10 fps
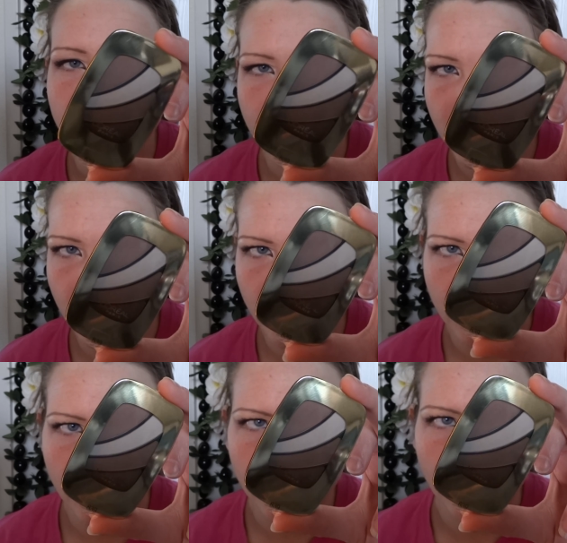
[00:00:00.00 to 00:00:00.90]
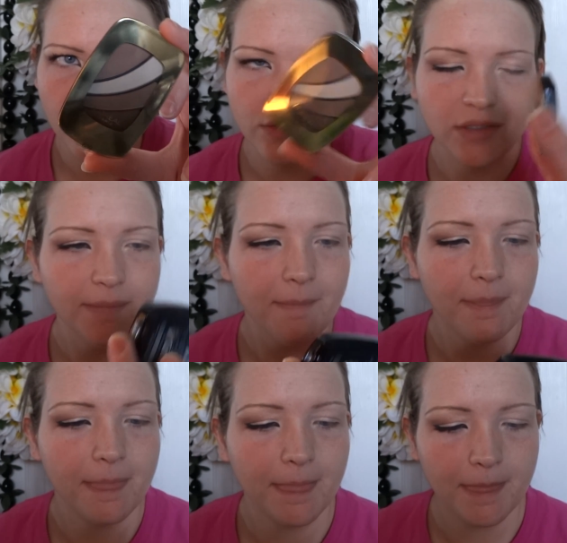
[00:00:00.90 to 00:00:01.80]
I think that's what they're called.
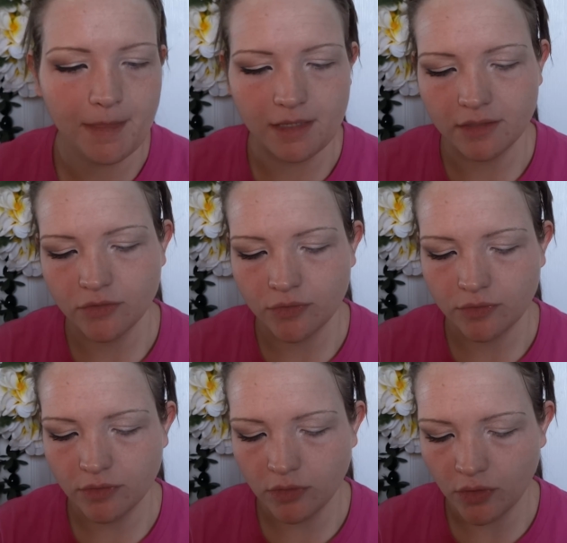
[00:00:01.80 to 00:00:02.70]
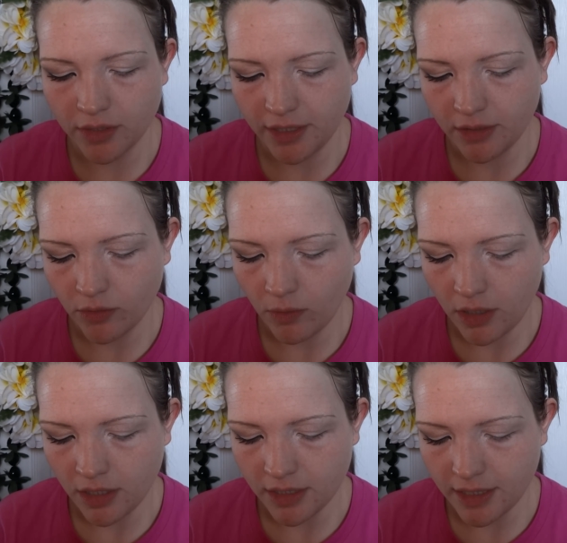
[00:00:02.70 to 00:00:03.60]
L'Oreal
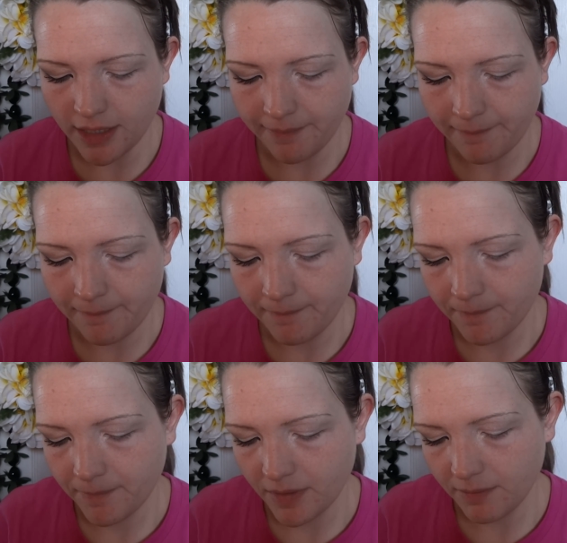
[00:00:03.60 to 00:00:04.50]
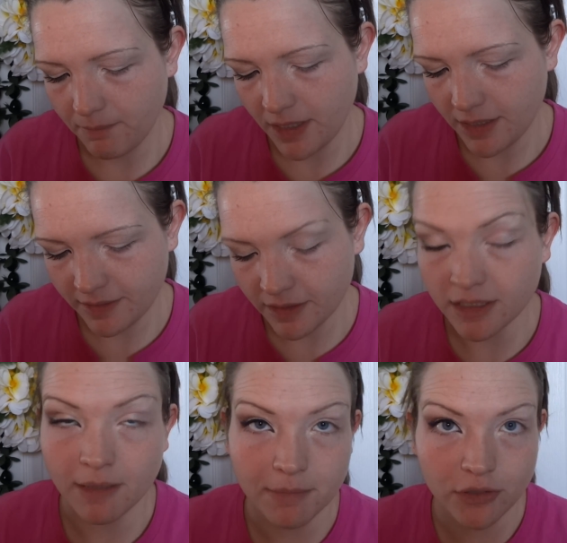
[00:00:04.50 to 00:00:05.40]
Quad, and mine is in
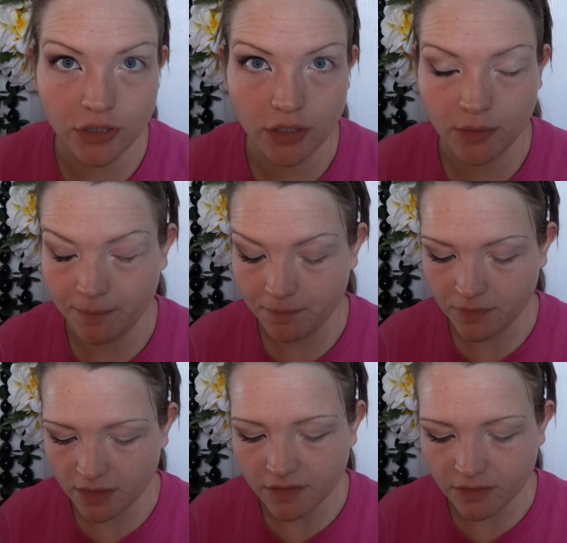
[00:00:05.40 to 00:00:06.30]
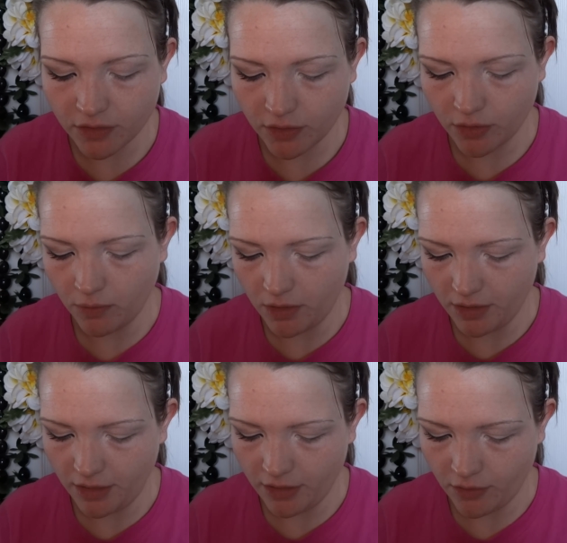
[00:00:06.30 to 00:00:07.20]
Cup of Joe. This is the only quad
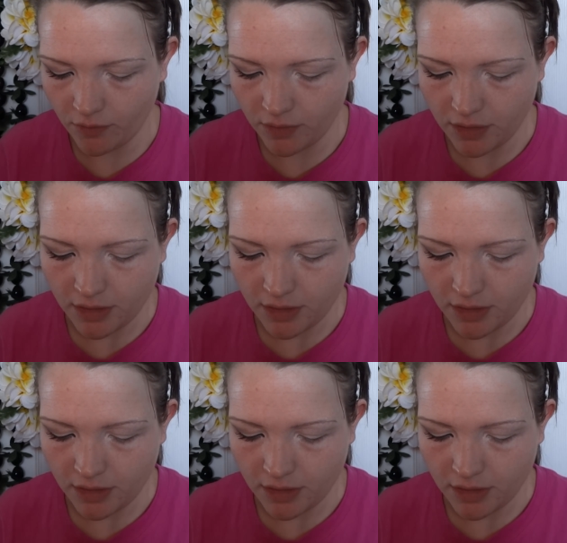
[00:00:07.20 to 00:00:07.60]
that I own.